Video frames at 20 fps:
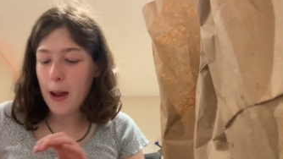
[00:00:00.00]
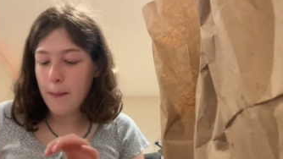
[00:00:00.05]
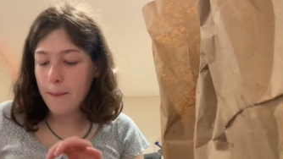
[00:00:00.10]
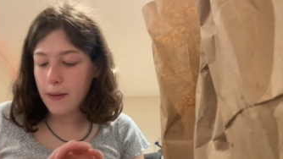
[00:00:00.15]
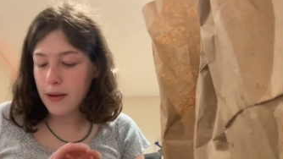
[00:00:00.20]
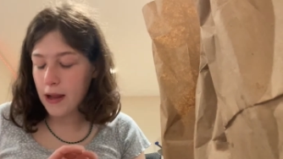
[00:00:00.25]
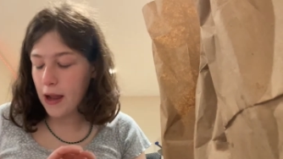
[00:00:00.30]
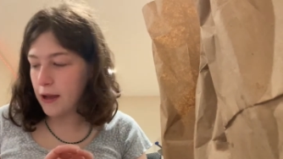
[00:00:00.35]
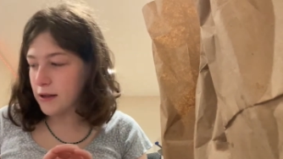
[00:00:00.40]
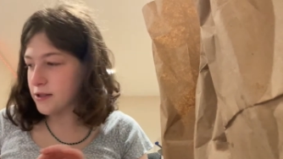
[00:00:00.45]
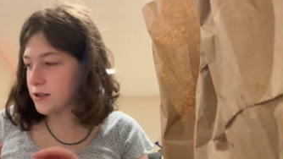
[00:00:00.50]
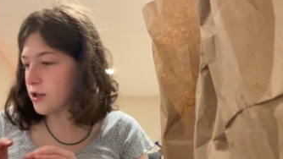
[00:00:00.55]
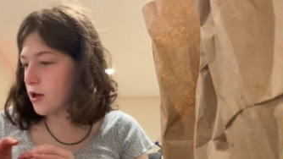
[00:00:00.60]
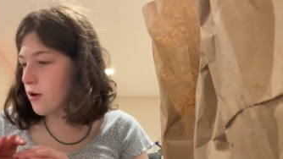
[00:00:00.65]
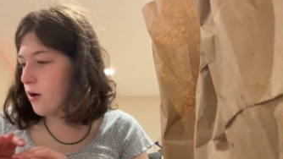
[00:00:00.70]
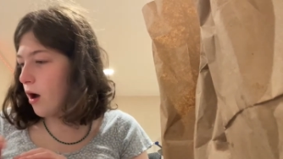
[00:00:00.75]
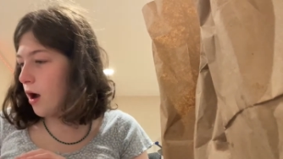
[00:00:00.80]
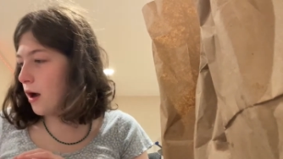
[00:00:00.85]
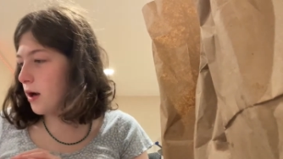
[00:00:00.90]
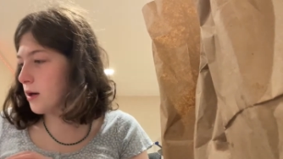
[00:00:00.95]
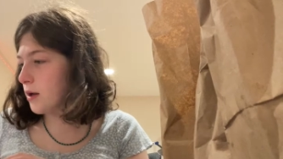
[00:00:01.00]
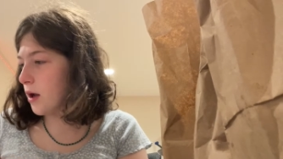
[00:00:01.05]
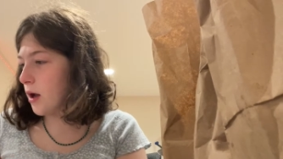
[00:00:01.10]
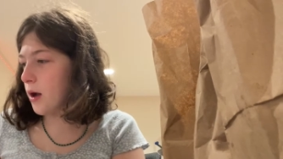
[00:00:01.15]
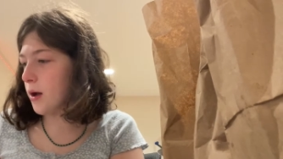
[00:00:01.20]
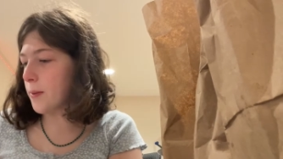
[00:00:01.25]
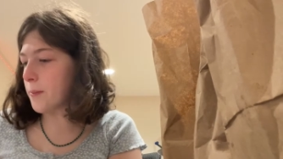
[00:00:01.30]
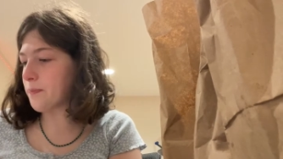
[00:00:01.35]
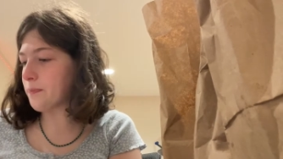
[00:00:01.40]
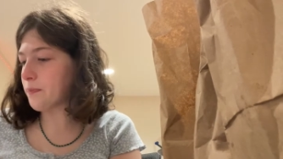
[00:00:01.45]
But yeah, so
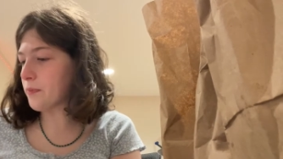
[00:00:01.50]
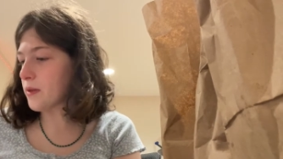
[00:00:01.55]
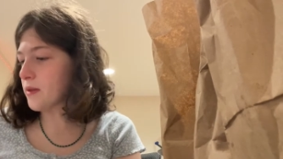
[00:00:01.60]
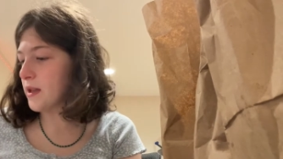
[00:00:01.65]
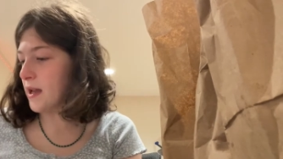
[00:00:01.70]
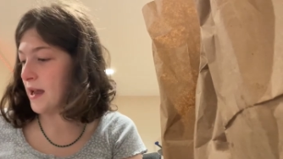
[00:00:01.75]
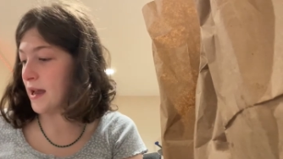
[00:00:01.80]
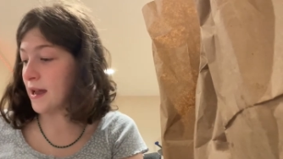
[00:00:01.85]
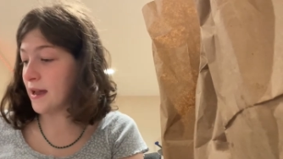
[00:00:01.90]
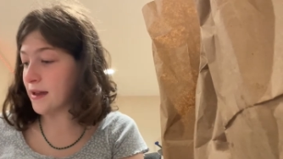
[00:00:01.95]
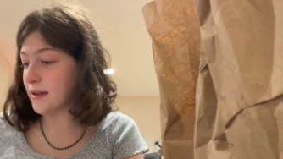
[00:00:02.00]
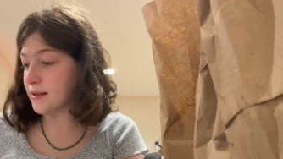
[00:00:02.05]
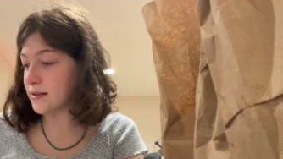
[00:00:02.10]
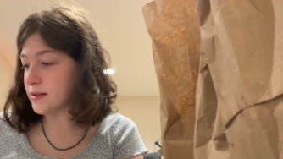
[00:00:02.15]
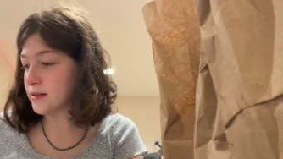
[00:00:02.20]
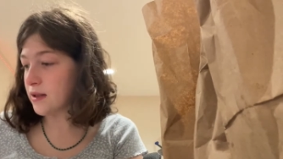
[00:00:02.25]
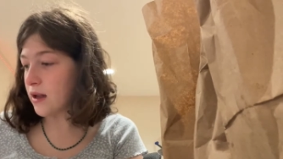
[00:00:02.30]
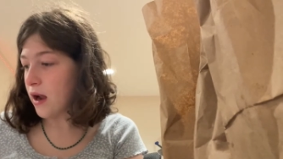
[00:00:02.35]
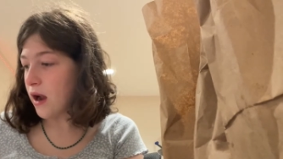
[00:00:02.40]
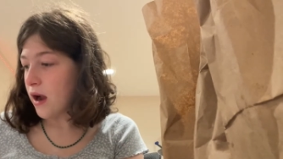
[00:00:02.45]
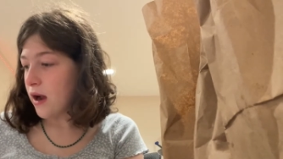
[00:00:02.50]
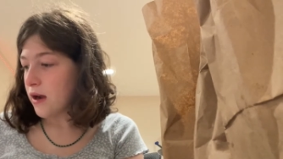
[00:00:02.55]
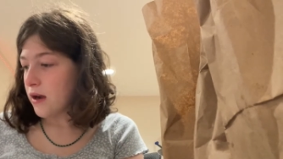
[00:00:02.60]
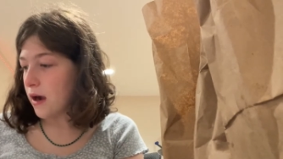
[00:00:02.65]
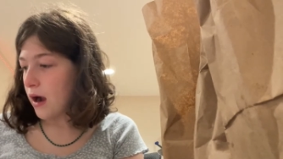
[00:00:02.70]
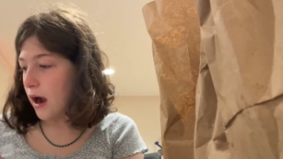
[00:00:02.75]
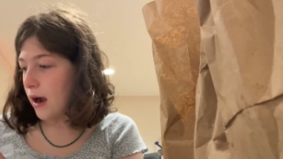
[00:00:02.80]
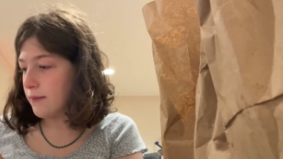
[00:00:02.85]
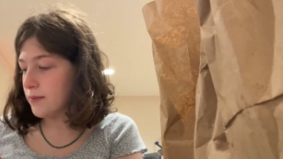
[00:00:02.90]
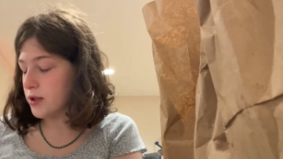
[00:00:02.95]
on taste,
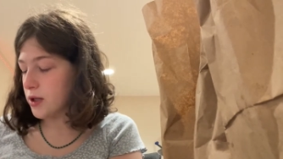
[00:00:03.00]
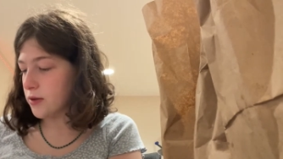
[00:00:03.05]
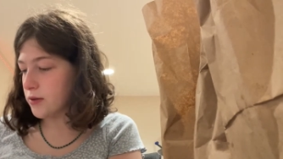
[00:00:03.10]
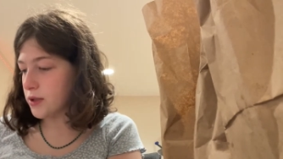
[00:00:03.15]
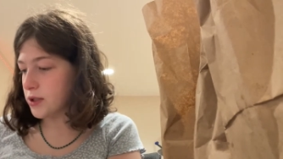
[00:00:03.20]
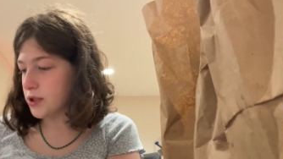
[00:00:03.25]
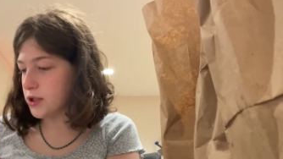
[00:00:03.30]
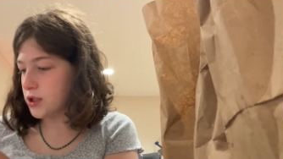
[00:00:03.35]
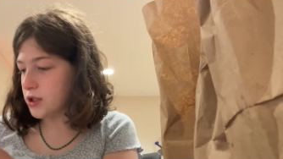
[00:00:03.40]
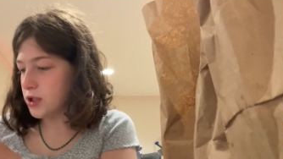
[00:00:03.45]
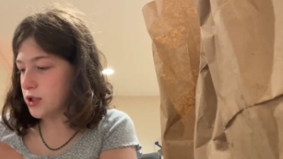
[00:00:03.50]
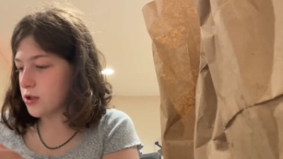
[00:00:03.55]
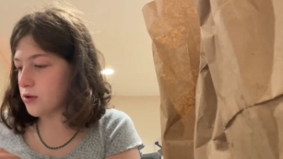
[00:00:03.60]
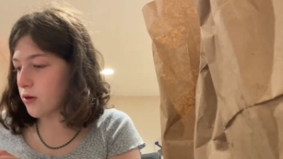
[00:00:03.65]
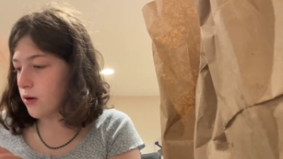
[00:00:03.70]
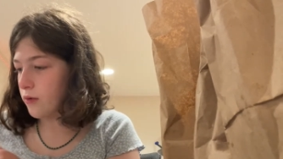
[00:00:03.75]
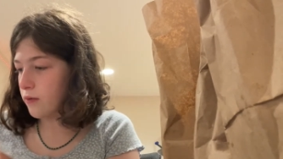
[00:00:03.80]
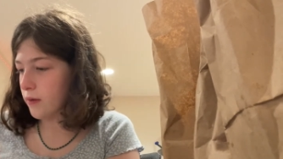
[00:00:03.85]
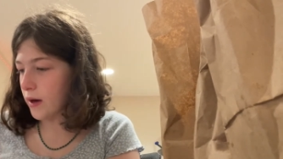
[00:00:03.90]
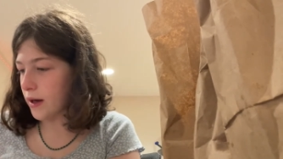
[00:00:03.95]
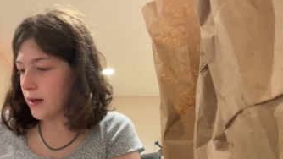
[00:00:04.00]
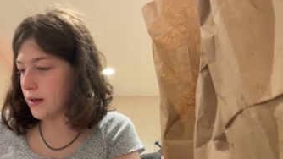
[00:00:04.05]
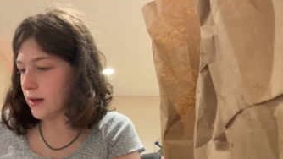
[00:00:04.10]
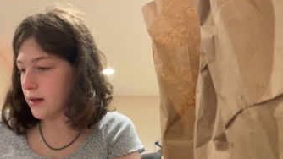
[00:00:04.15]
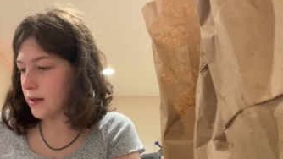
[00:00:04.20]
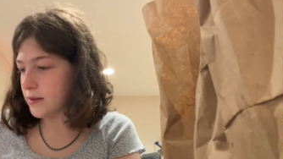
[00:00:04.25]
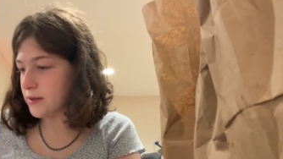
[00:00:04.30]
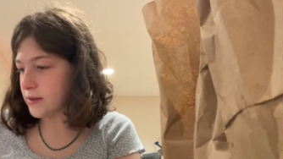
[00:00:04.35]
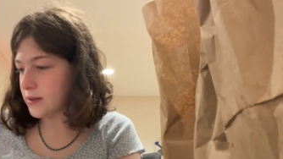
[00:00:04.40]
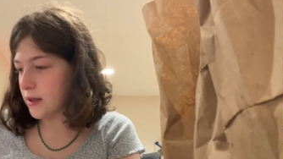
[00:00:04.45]
I'm going to rate
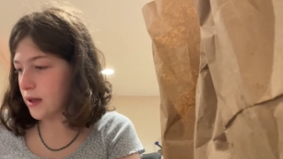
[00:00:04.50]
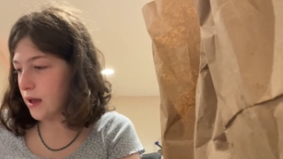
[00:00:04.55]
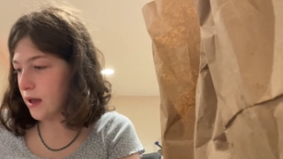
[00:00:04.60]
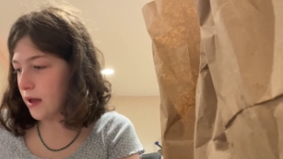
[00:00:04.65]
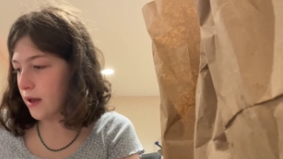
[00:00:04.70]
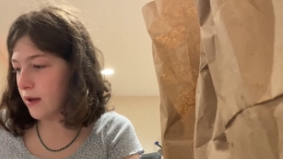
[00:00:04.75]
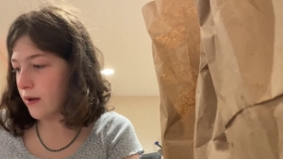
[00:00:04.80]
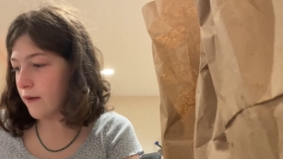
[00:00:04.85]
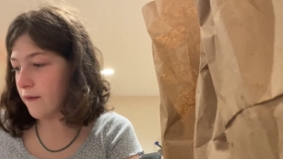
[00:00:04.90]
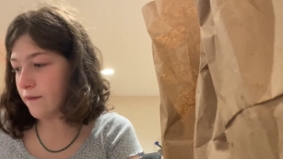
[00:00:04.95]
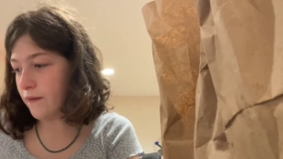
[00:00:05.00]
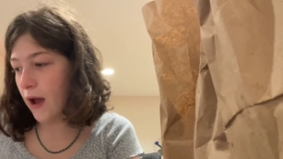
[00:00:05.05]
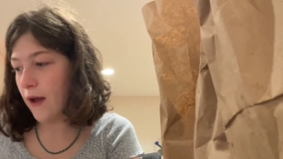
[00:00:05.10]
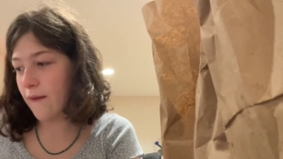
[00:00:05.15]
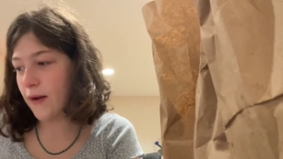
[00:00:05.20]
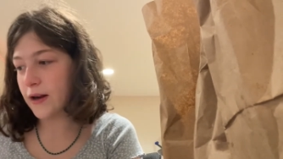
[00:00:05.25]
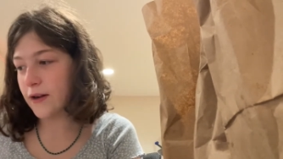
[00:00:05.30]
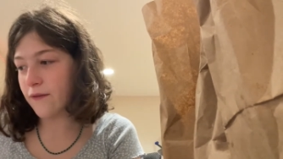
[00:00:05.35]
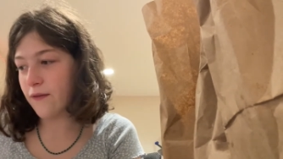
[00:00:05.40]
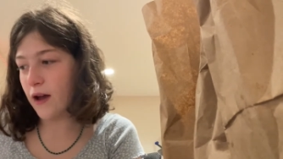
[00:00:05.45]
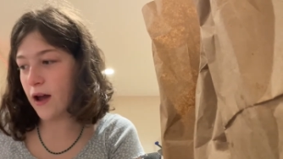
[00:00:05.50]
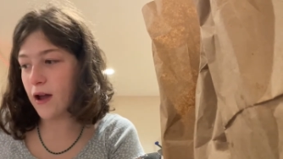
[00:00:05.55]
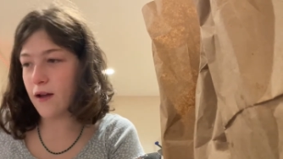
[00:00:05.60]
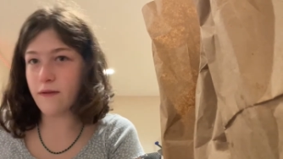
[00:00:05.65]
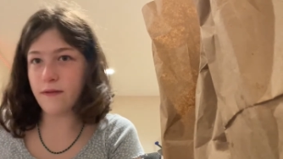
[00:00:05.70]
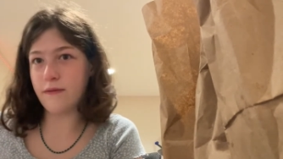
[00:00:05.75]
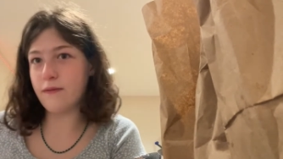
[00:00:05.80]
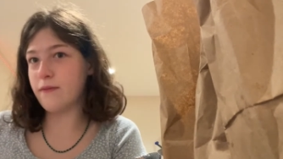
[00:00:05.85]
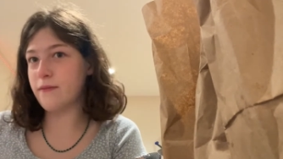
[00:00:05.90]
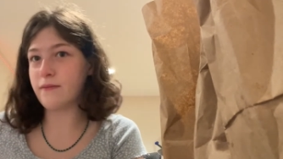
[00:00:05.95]
it a 5 out of
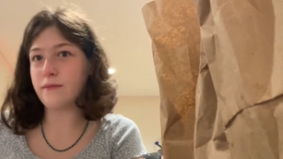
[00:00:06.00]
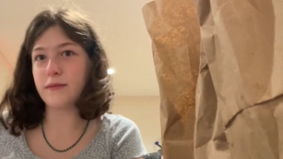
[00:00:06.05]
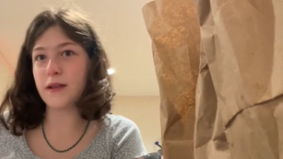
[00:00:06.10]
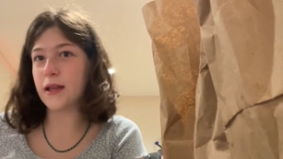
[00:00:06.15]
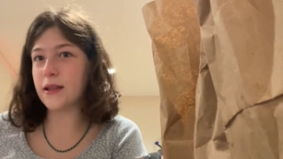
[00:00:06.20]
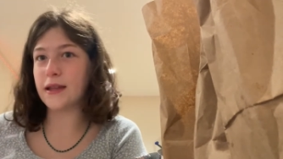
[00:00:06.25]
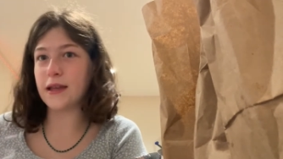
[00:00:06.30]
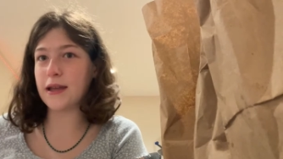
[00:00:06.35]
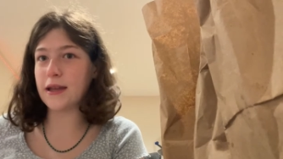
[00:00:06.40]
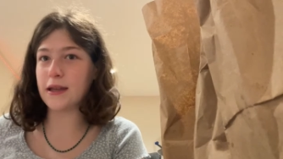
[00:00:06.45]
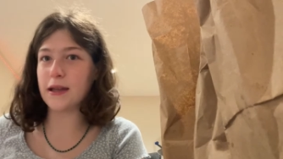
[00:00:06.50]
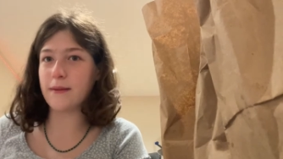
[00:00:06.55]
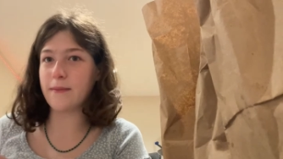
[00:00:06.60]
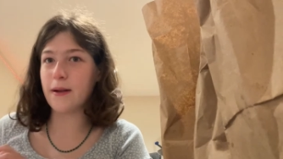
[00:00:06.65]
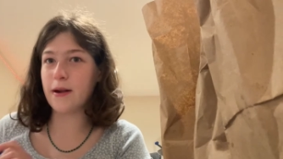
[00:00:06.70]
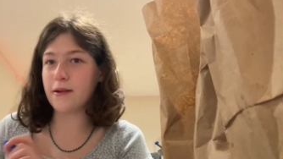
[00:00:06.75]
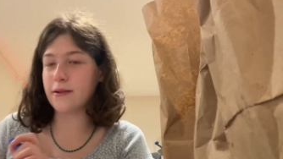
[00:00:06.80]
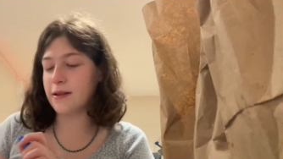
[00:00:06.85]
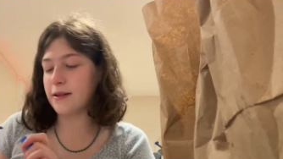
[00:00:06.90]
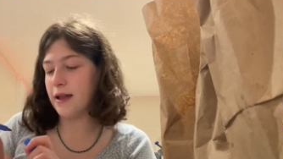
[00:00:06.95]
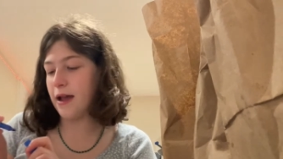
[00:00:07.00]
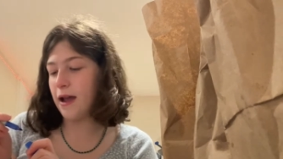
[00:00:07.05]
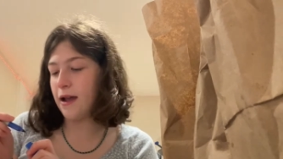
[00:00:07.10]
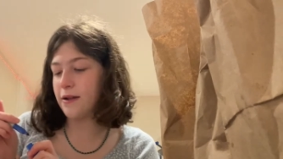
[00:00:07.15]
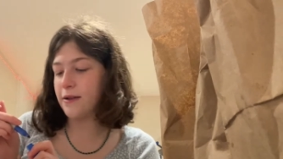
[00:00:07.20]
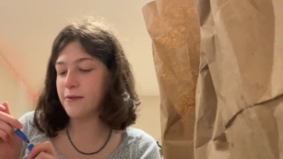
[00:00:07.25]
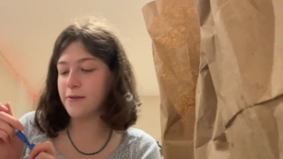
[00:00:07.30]
5. Nothing could get better than that.